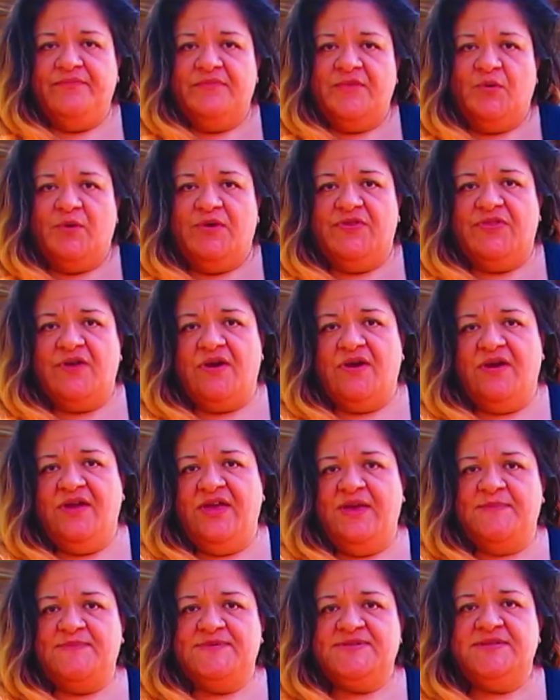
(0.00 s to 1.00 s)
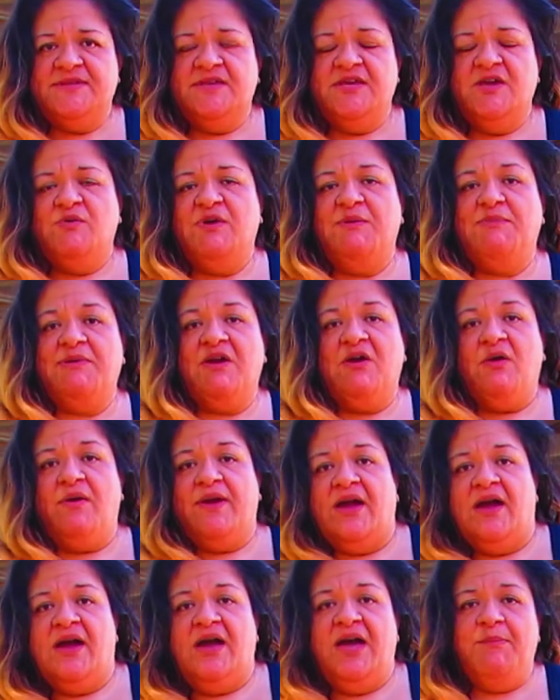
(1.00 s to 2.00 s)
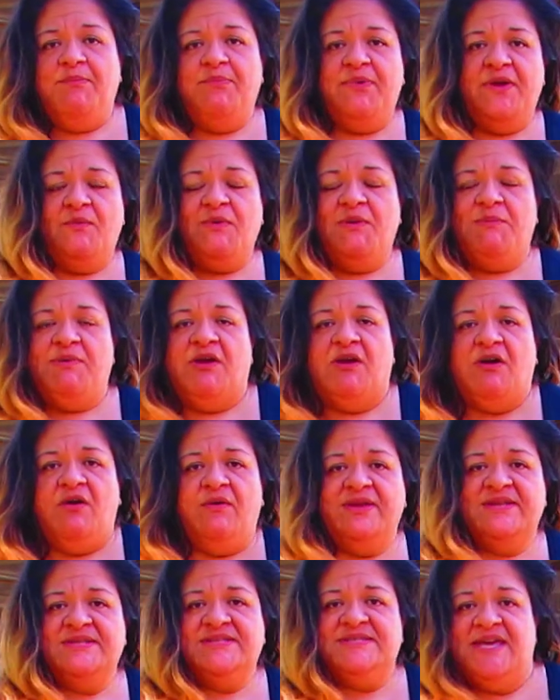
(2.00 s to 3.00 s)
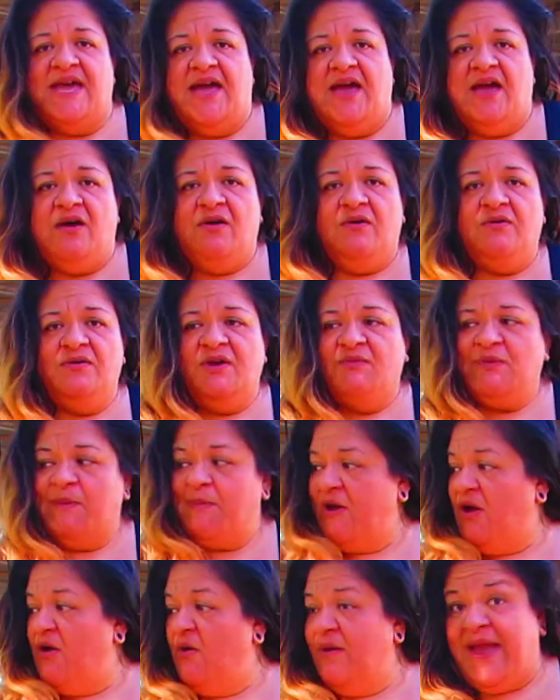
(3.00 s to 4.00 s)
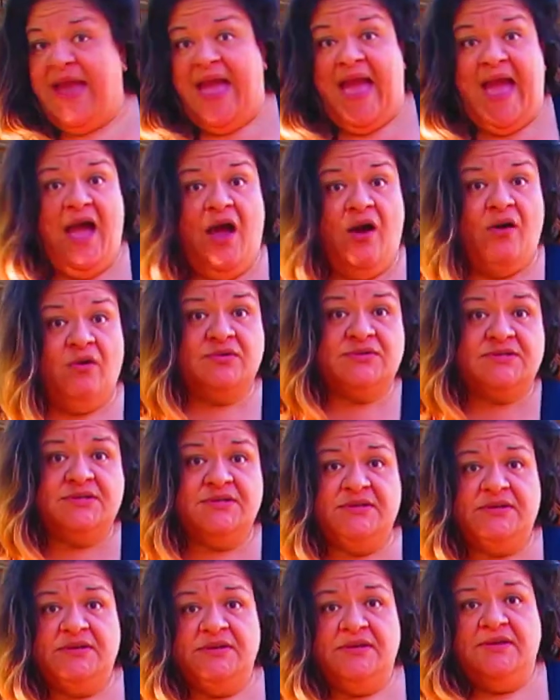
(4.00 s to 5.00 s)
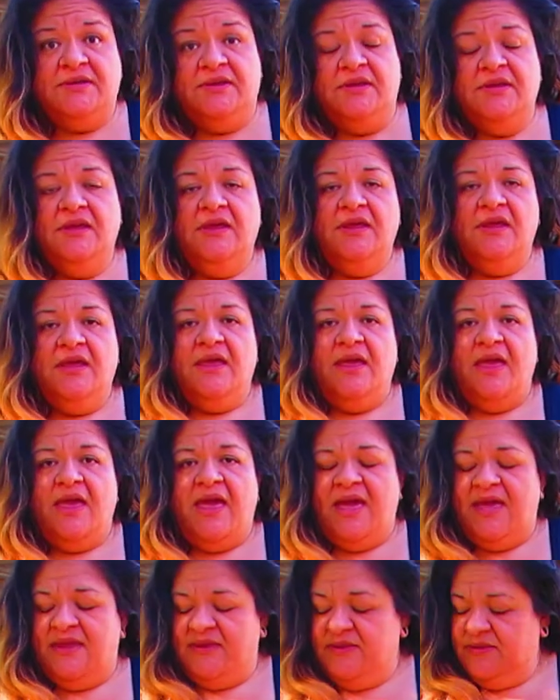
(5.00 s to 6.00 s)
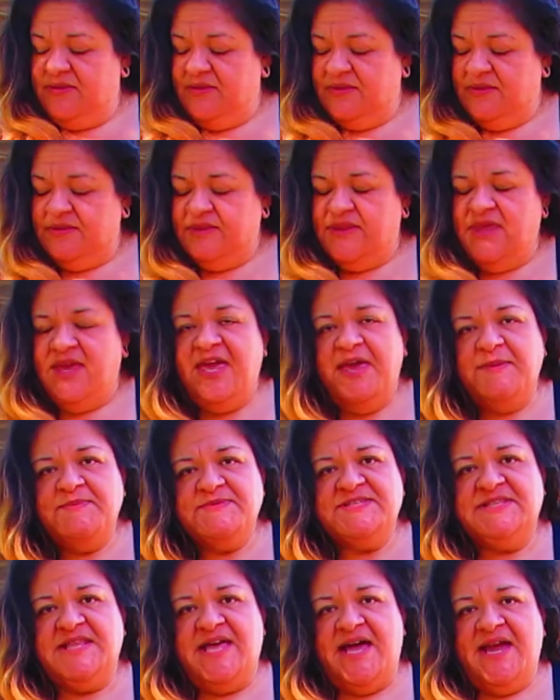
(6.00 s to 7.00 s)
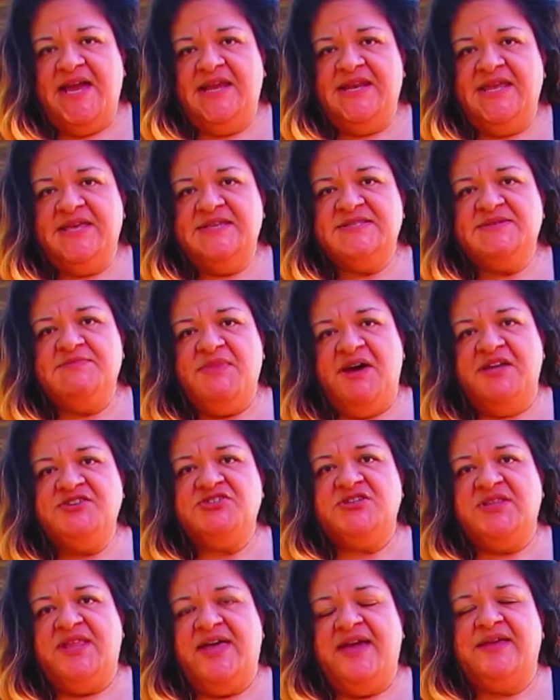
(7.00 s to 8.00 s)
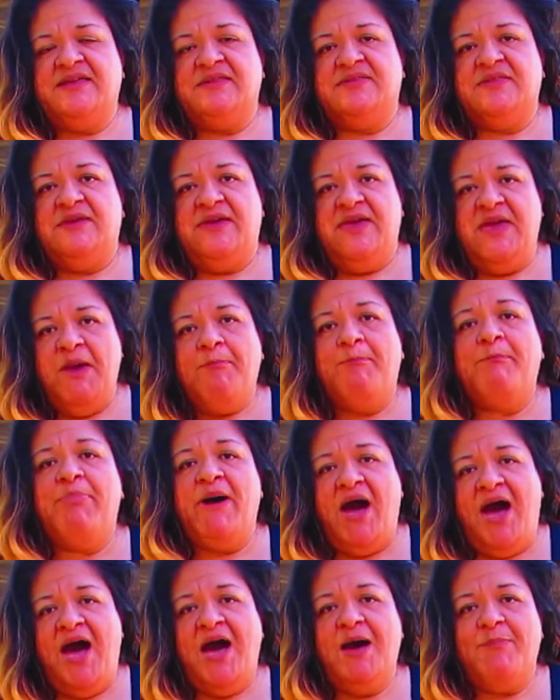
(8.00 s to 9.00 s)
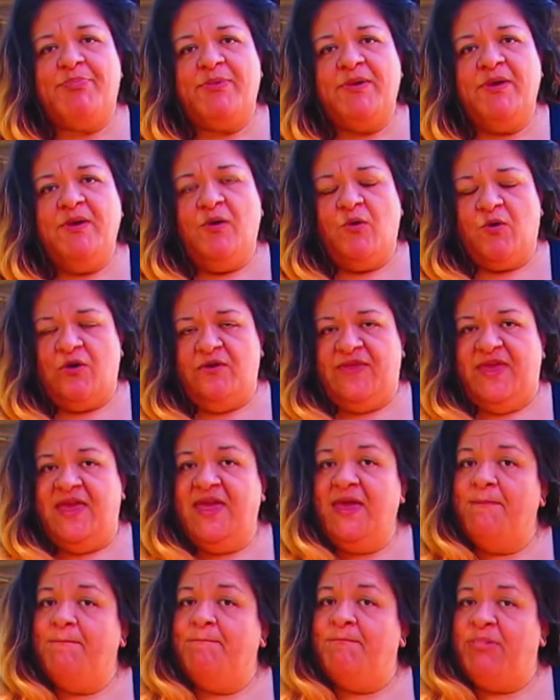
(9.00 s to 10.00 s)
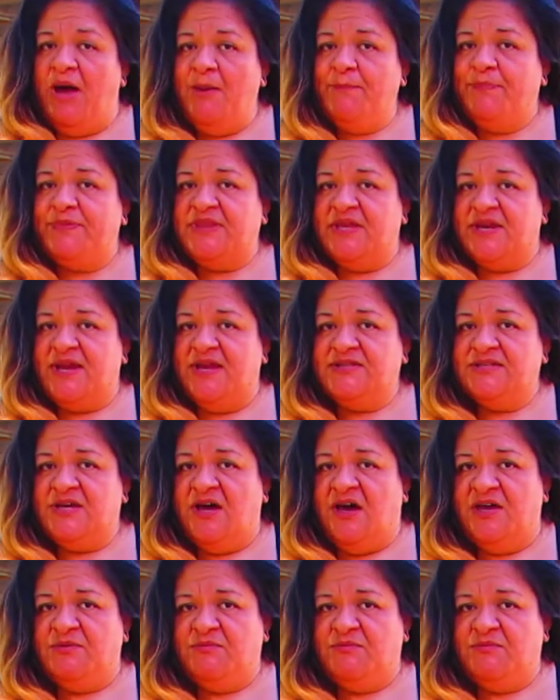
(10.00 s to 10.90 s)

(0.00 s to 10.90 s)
with our hips. We've been going up and we've been going down and we've been going out. And the hip slide is much like the hip hop or the hip bump that I taught in